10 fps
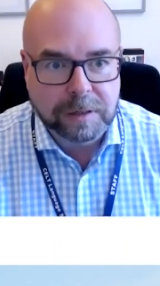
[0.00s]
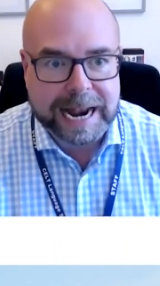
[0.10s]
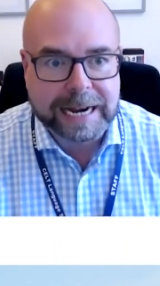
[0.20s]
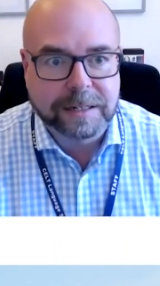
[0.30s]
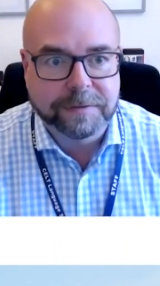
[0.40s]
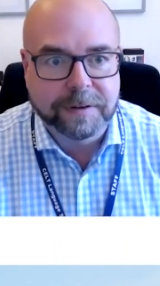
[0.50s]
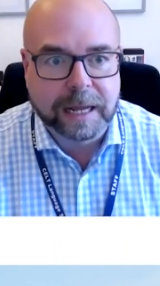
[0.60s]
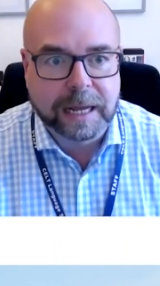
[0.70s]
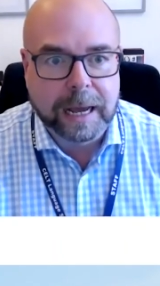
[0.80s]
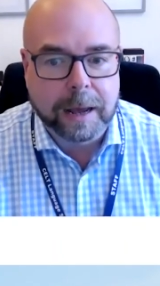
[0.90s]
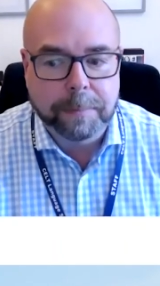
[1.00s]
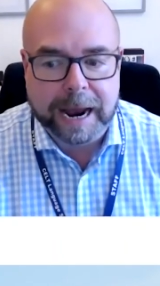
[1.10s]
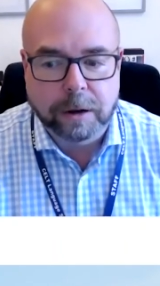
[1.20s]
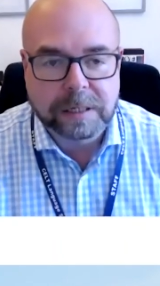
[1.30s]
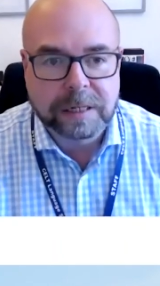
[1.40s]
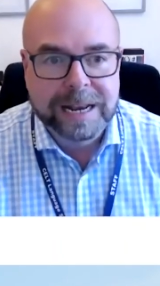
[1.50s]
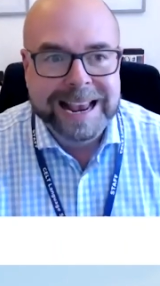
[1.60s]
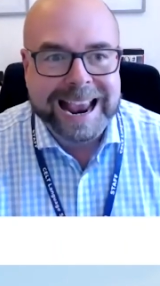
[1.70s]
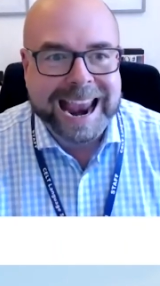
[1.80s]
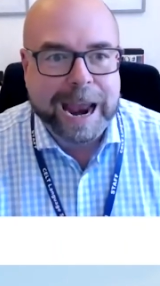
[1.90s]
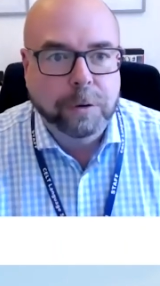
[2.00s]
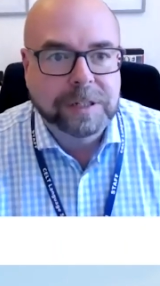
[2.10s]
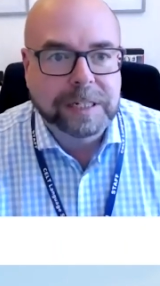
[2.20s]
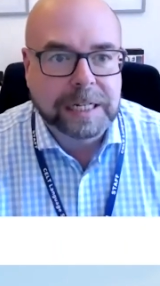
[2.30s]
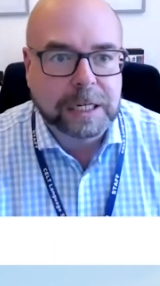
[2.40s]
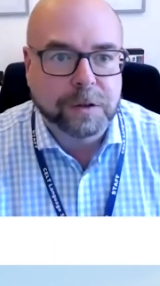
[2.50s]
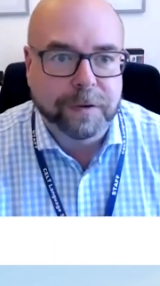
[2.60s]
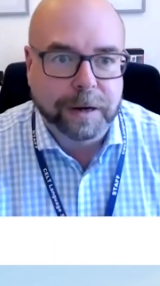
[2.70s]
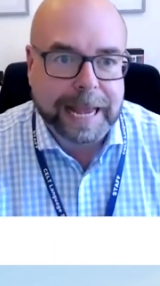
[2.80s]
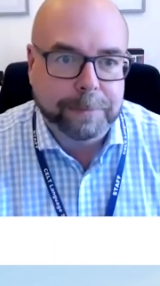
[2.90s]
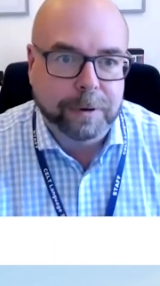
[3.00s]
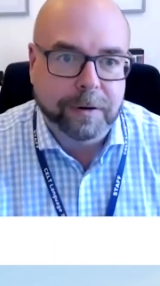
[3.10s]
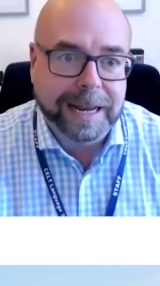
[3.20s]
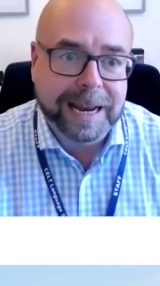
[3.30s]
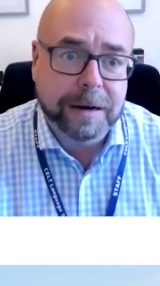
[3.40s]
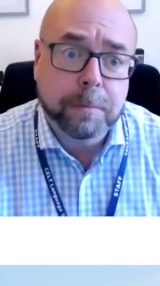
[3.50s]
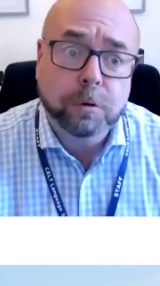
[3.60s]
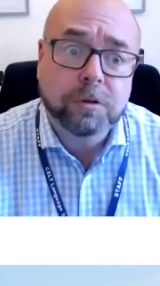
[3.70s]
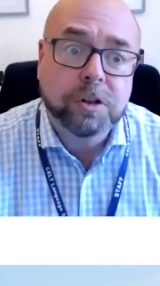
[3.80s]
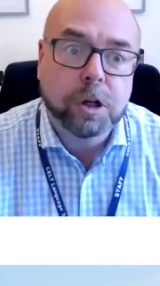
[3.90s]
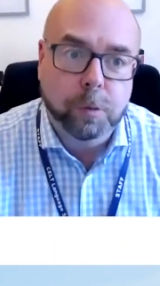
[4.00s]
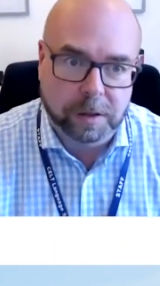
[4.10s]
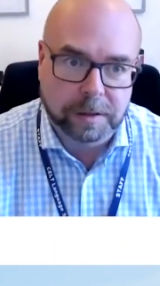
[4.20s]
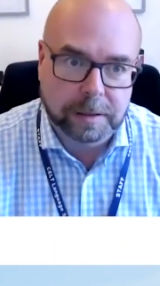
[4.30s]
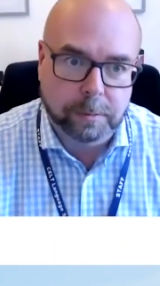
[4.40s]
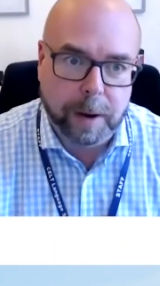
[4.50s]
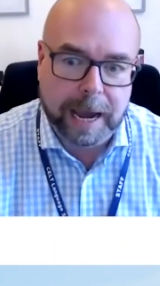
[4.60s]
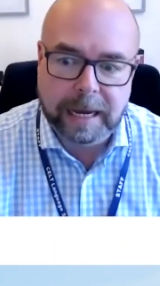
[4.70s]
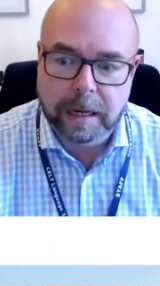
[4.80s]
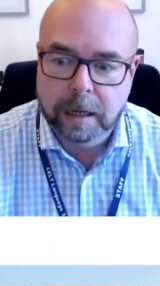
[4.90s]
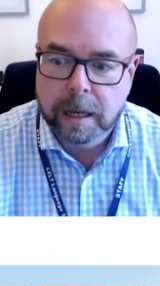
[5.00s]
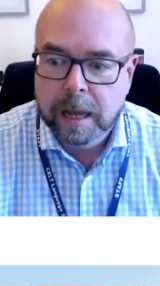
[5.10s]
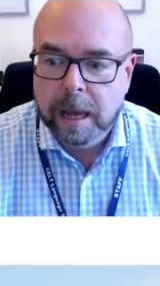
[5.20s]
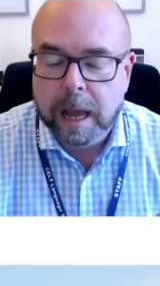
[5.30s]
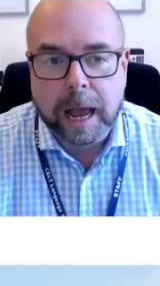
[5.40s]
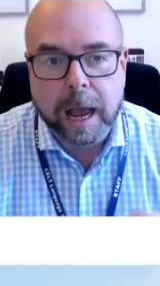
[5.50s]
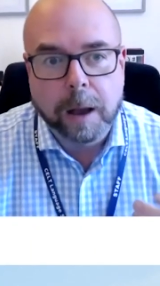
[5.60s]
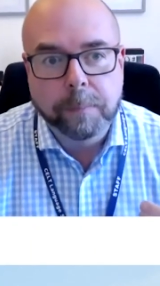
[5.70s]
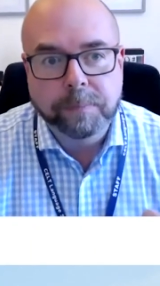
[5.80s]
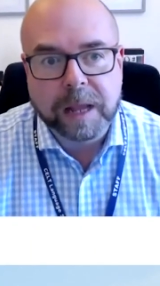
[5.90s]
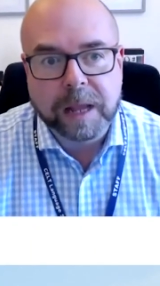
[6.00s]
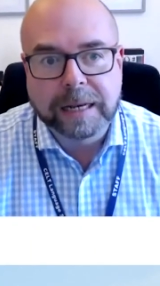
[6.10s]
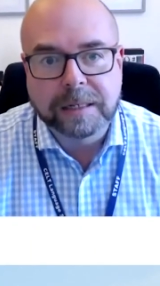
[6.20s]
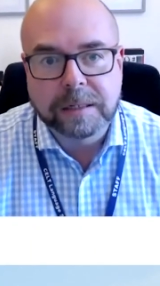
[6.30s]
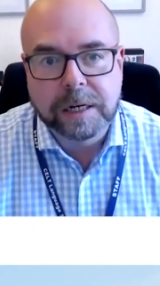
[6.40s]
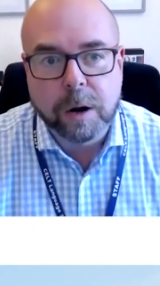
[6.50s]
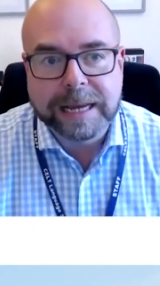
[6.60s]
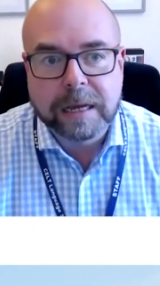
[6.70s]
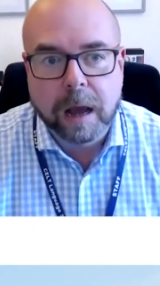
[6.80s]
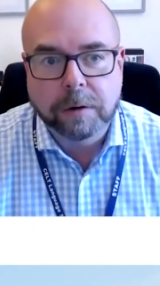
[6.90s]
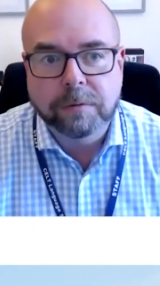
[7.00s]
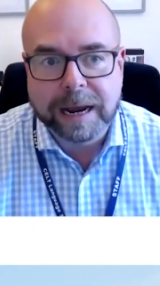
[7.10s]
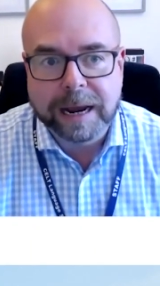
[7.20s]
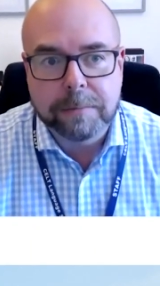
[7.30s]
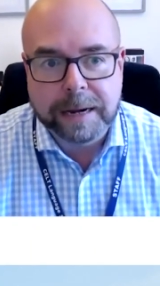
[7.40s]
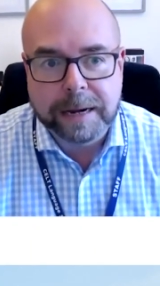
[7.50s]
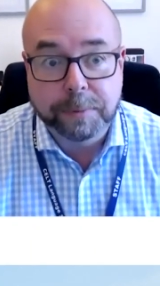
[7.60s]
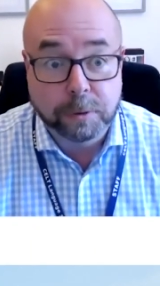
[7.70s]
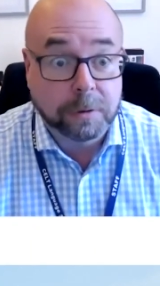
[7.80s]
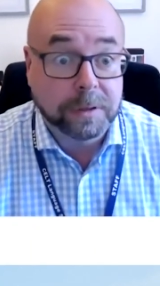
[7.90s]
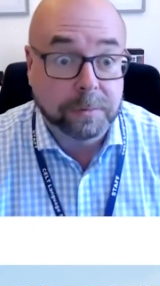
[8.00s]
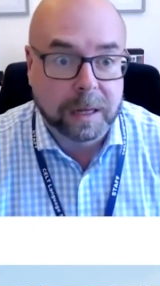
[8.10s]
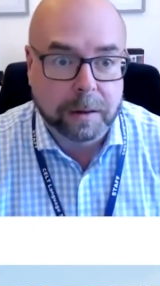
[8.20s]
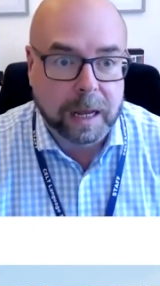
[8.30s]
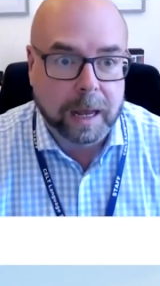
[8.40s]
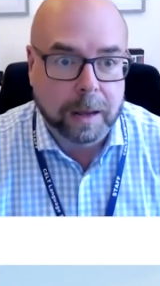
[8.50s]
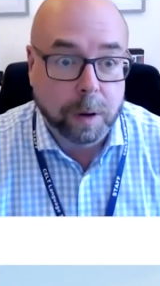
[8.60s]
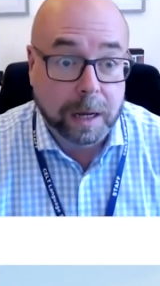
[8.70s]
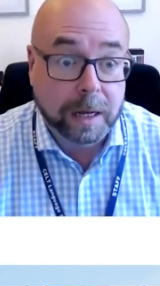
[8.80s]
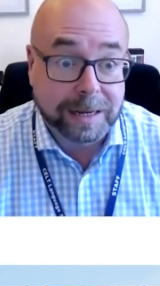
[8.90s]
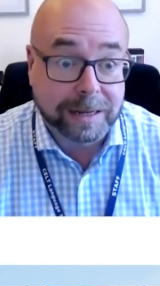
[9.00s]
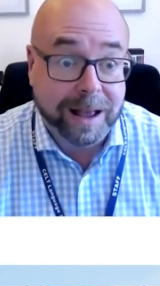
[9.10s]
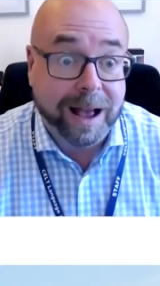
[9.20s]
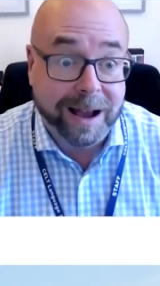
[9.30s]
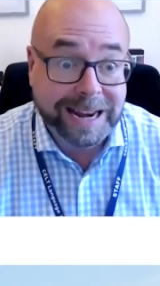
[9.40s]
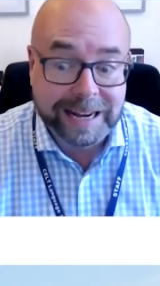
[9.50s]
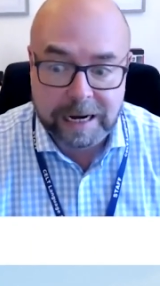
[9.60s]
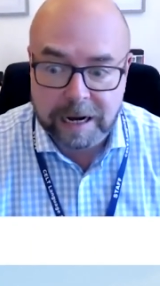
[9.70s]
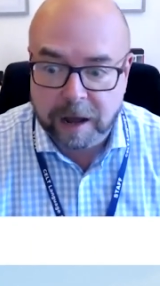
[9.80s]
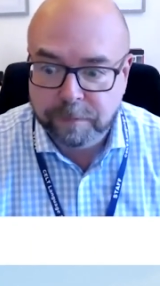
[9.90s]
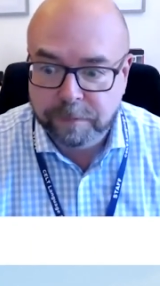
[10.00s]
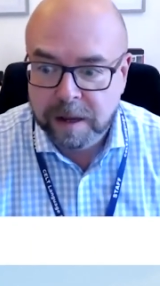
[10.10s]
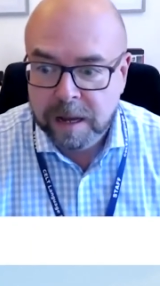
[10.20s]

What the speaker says: actively about how to teach vocabulary in a more nuanced way. And, you know, I can't recommend Paul's work highly enough.